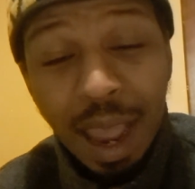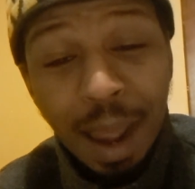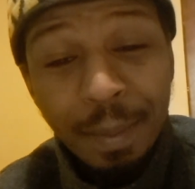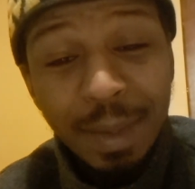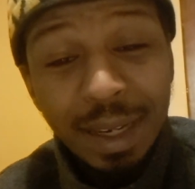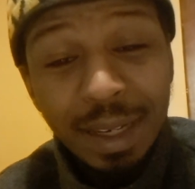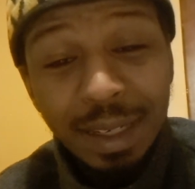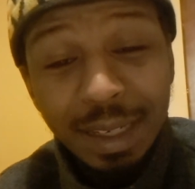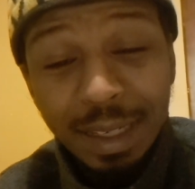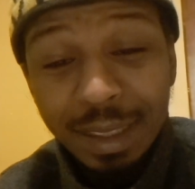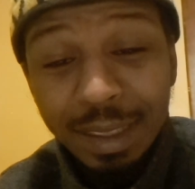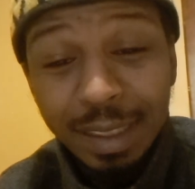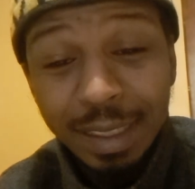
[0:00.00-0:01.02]
I mean,
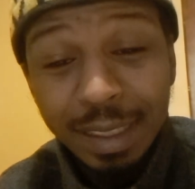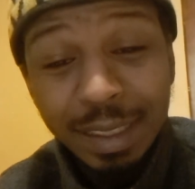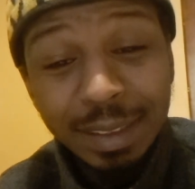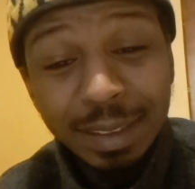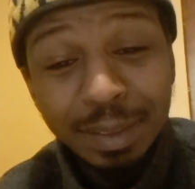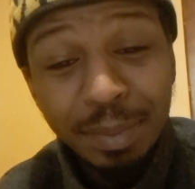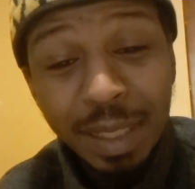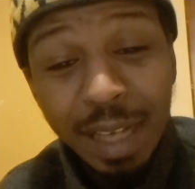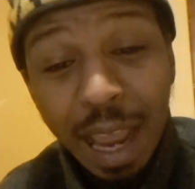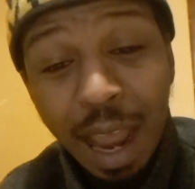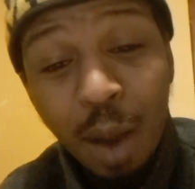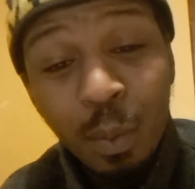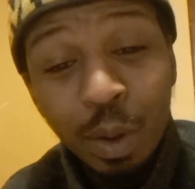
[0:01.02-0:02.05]
and look, and this is me.
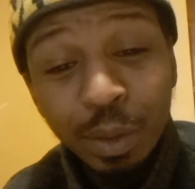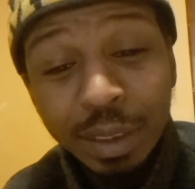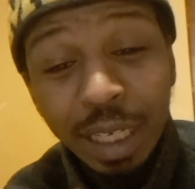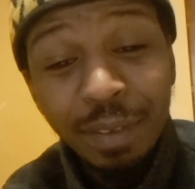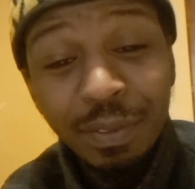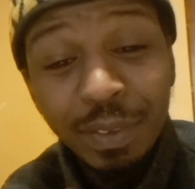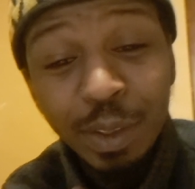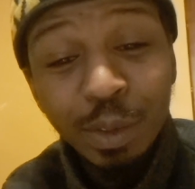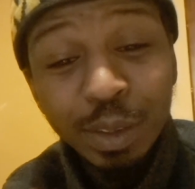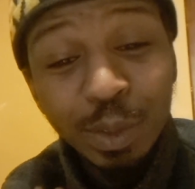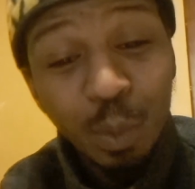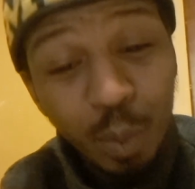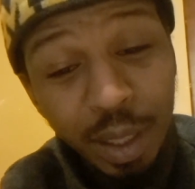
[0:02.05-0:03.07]
I want Jay
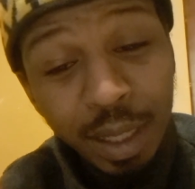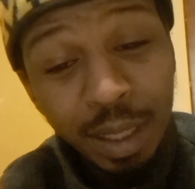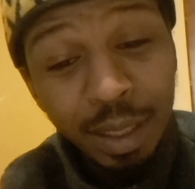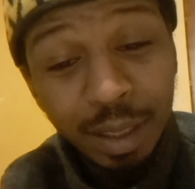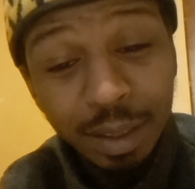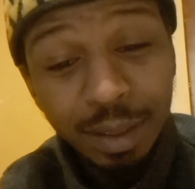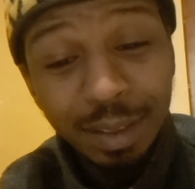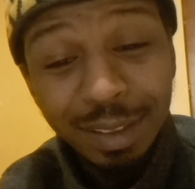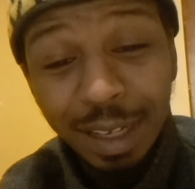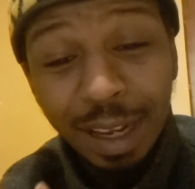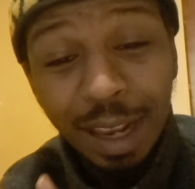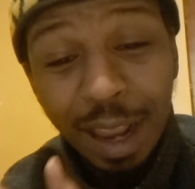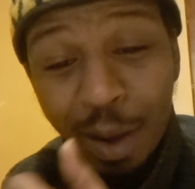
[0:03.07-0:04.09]
Fields to win.
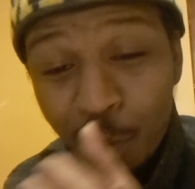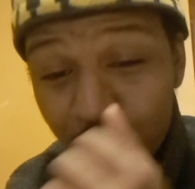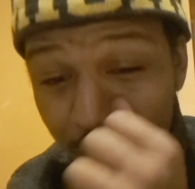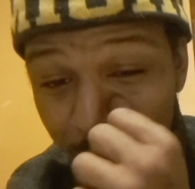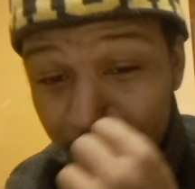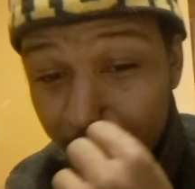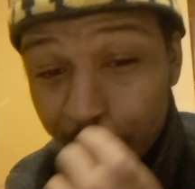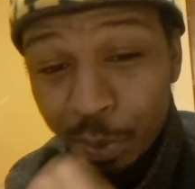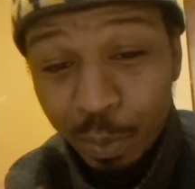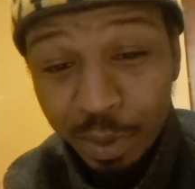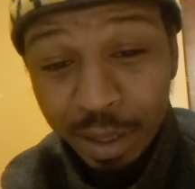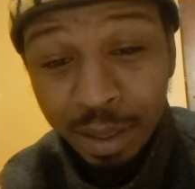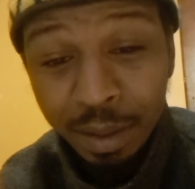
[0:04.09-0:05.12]
Like I want him to
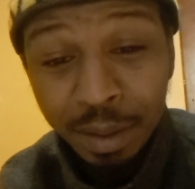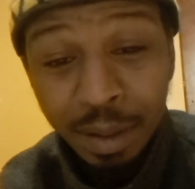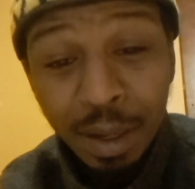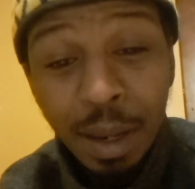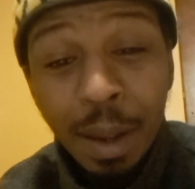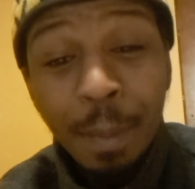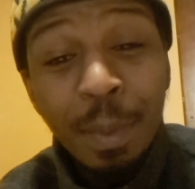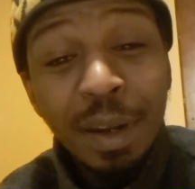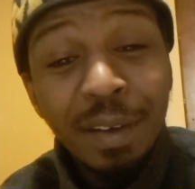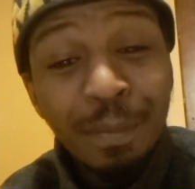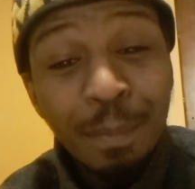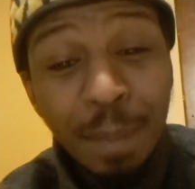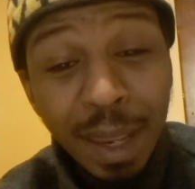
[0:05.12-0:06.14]
win. But
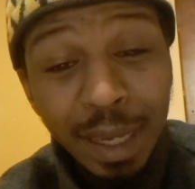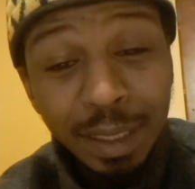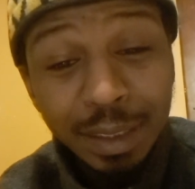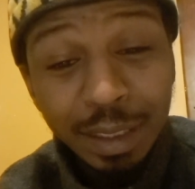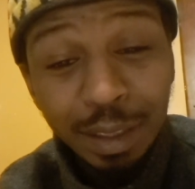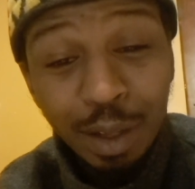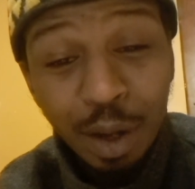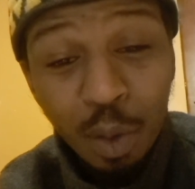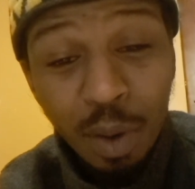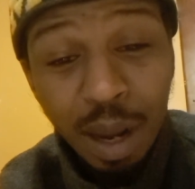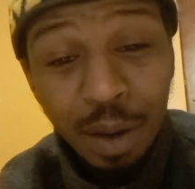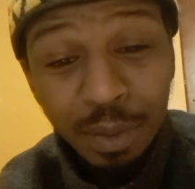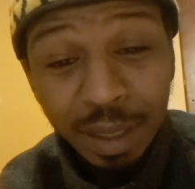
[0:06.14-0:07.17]
if Bagent go
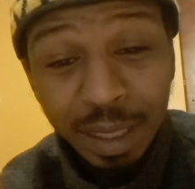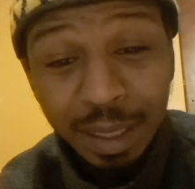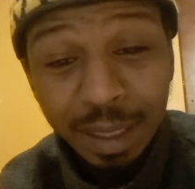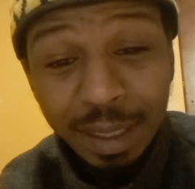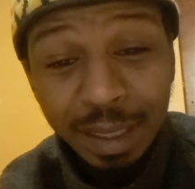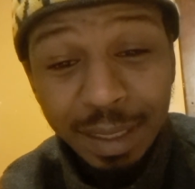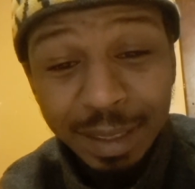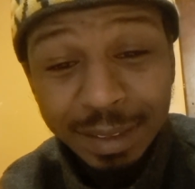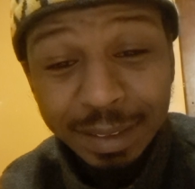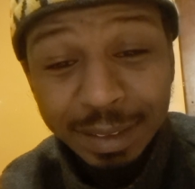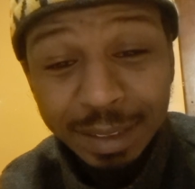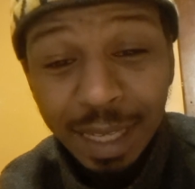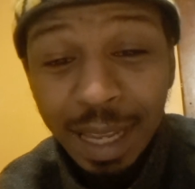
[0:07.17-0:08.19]
out and he is
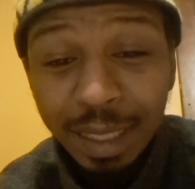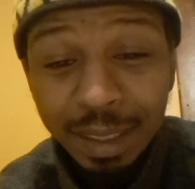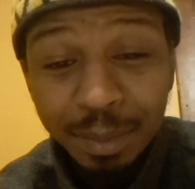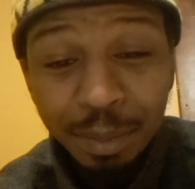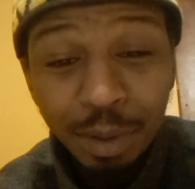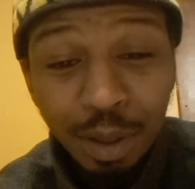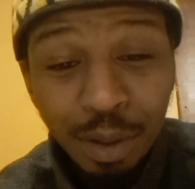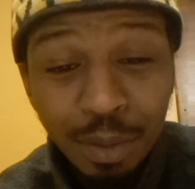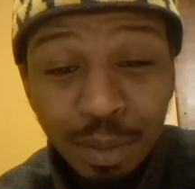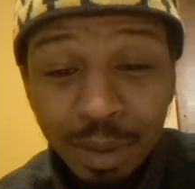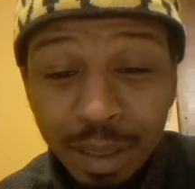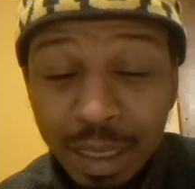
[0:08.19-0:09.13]
solid, bro,